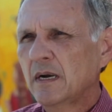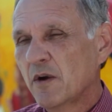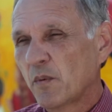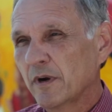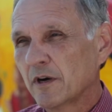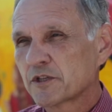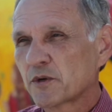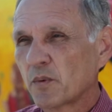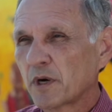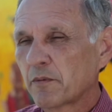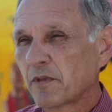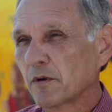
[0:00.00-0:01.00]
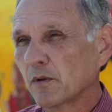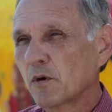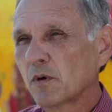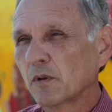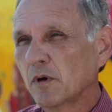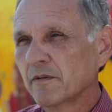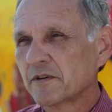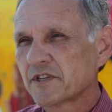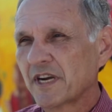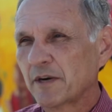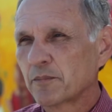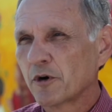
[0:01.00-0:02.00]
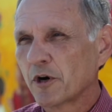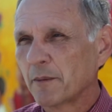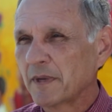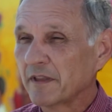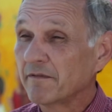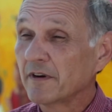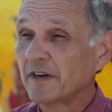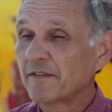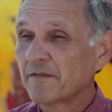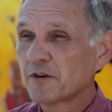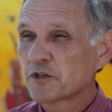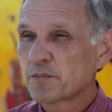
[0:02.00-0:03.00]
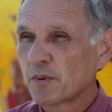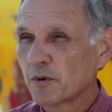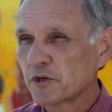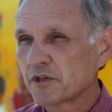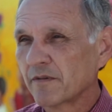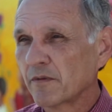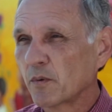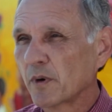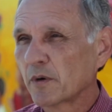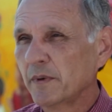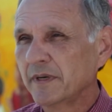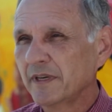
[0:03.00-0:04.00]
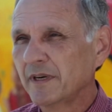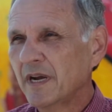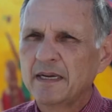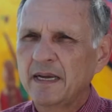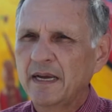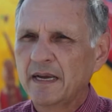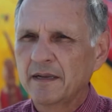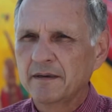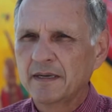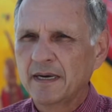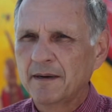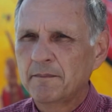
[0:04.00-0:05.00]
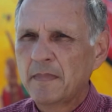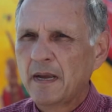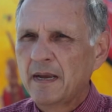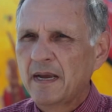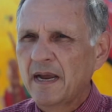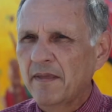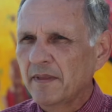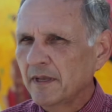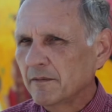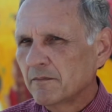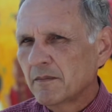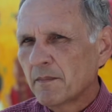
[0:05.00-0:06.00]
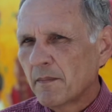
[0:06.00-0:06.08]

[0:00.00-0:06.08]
We also worked with their local oversight program in the very first portion of the work we did, and then